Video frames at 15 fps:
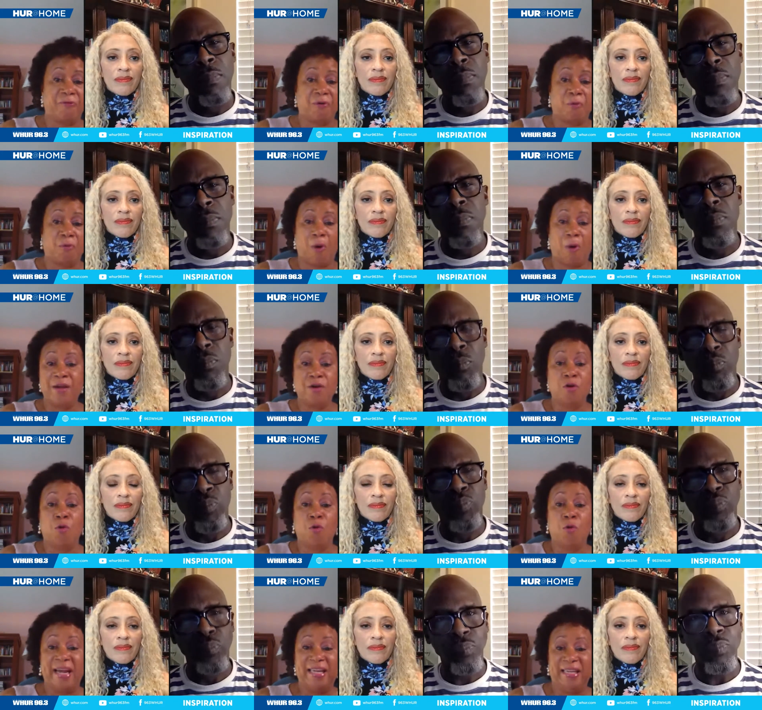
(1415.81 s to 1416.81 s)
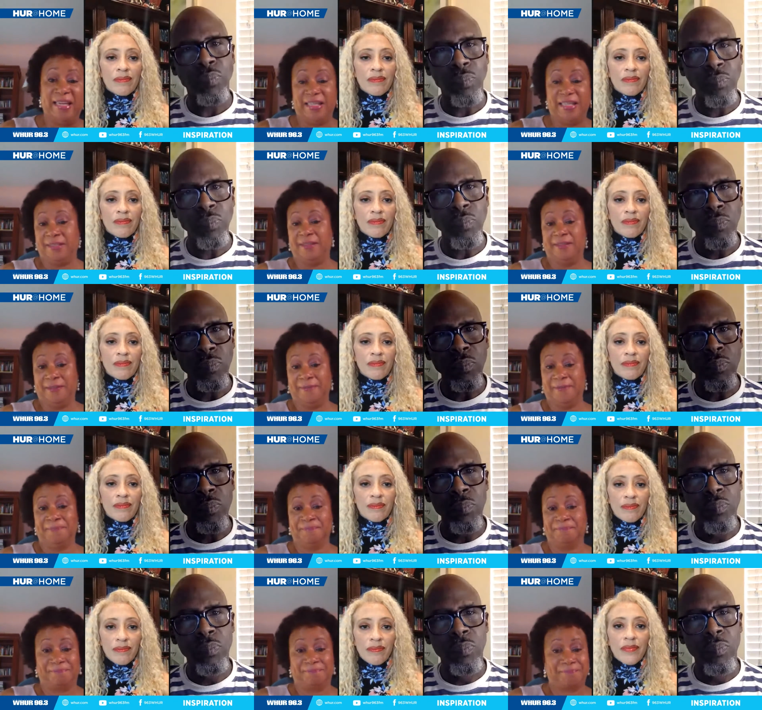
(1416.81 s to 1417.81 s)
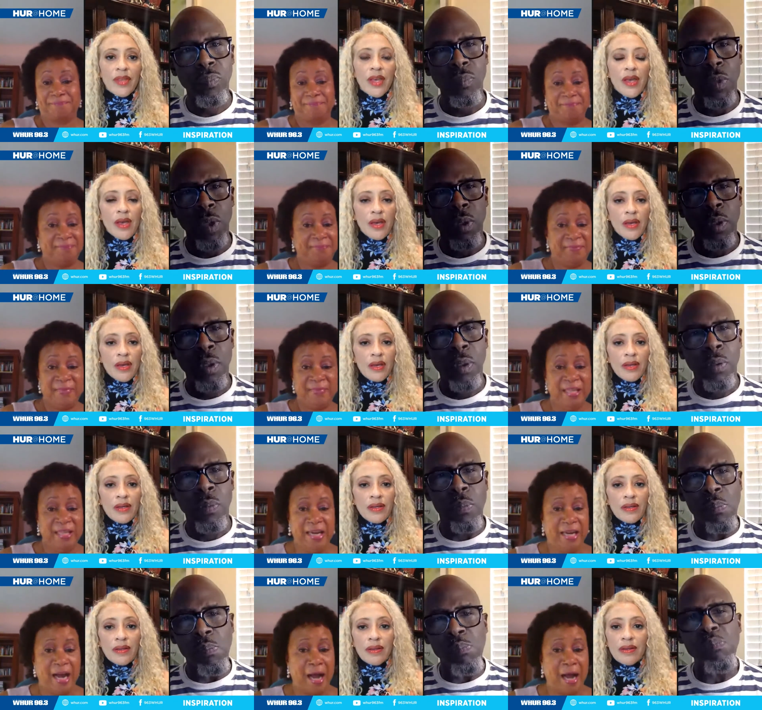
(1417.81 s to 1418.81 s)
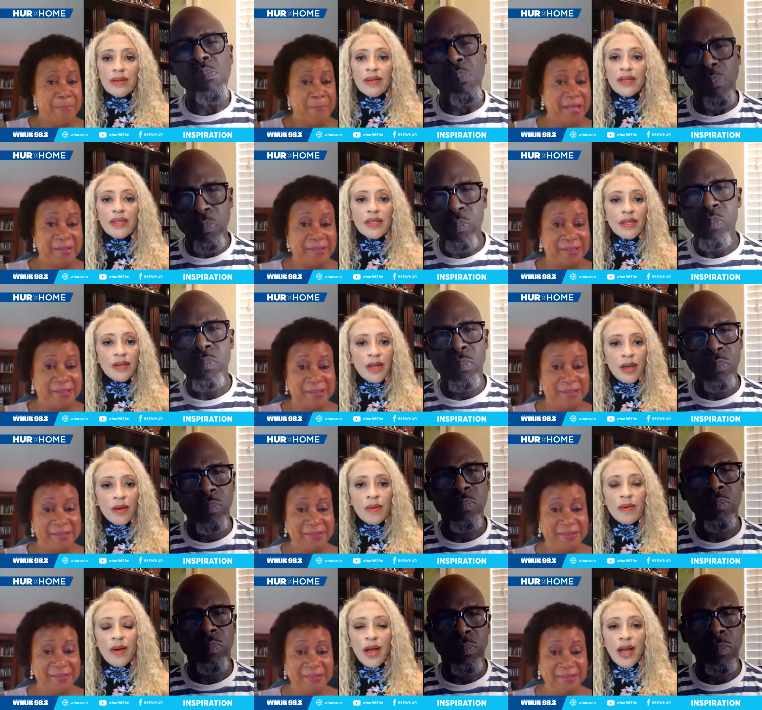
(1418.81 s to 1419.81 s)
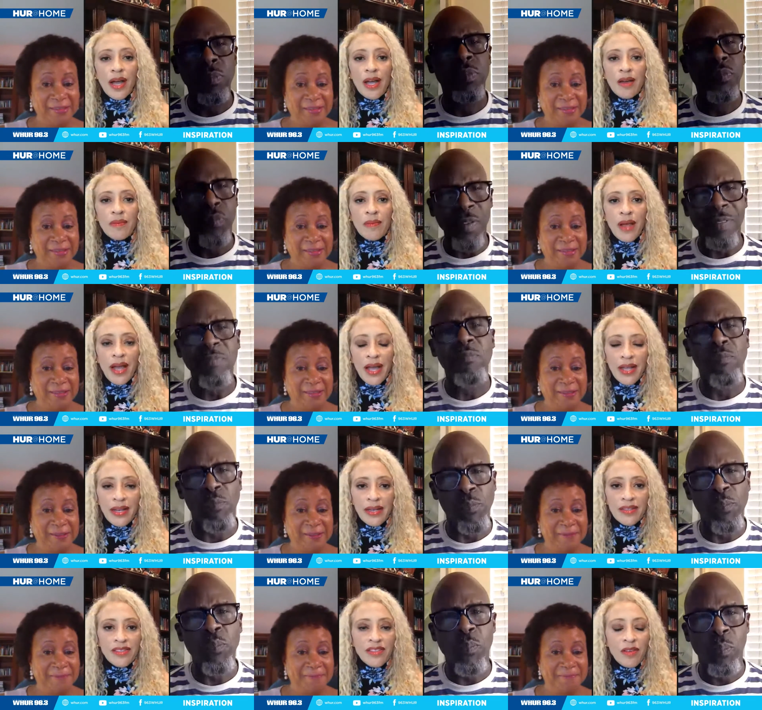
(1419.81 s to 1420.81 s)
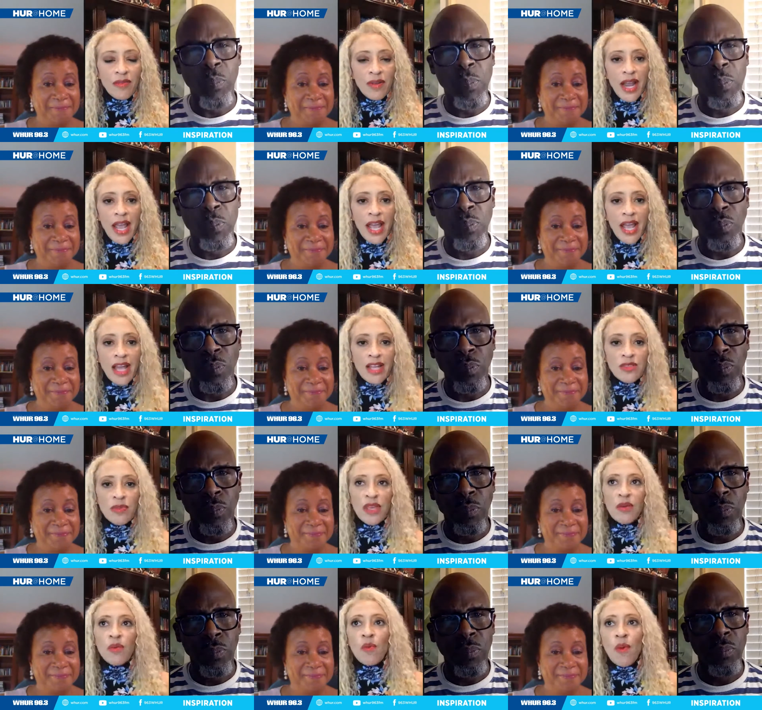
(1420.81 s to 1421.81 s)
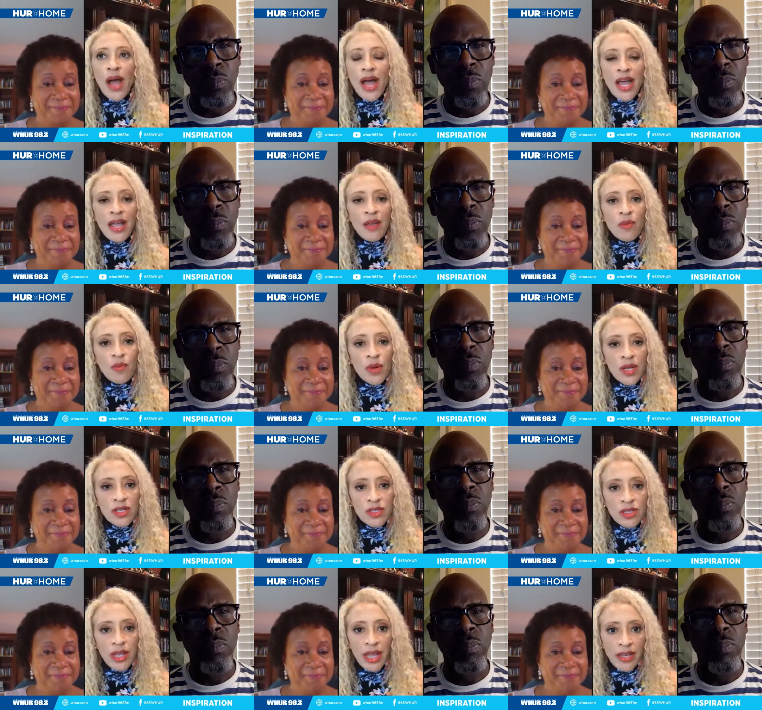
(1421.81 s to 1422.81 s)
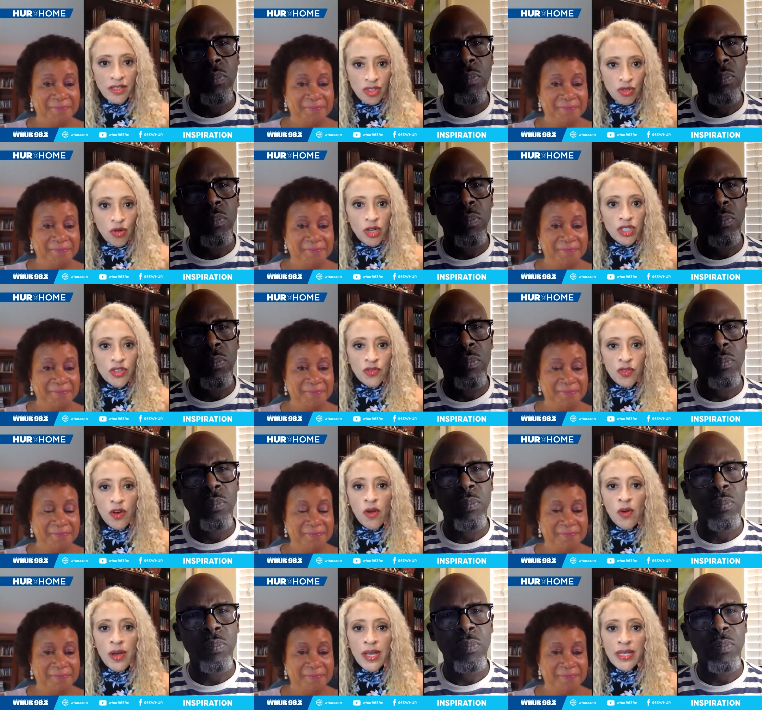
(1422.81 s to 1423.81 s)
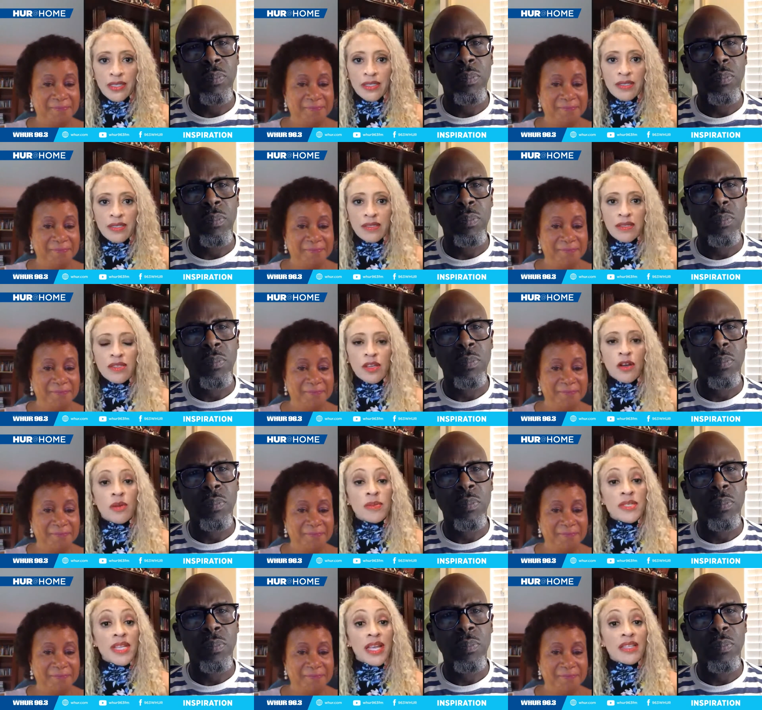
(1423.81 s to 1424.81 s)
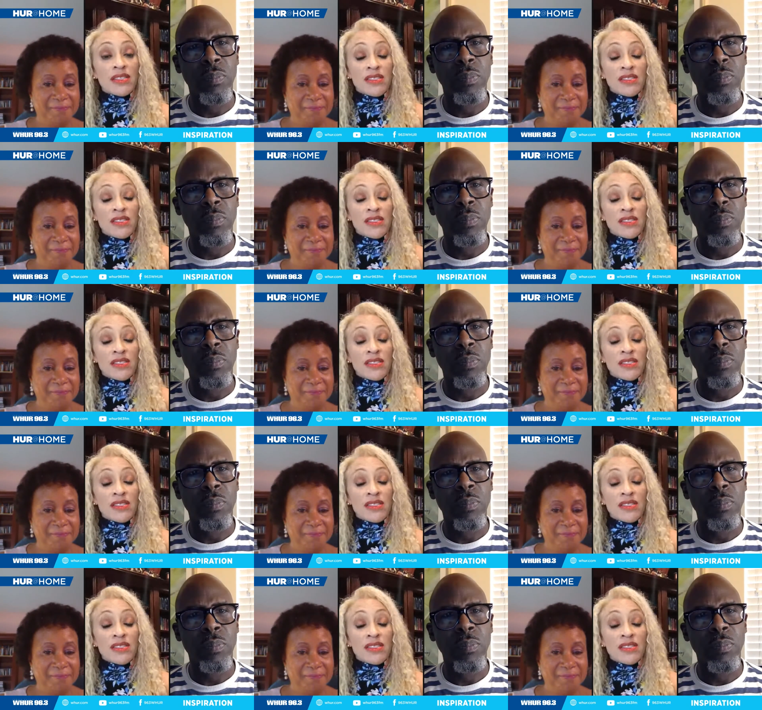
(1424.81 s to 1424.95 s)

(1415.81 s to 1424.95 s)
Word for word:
Speaker 1: why nobody listened? Any comments?
Speaker 2: You know, um, I someone asked me why was like George Floyd's circumstance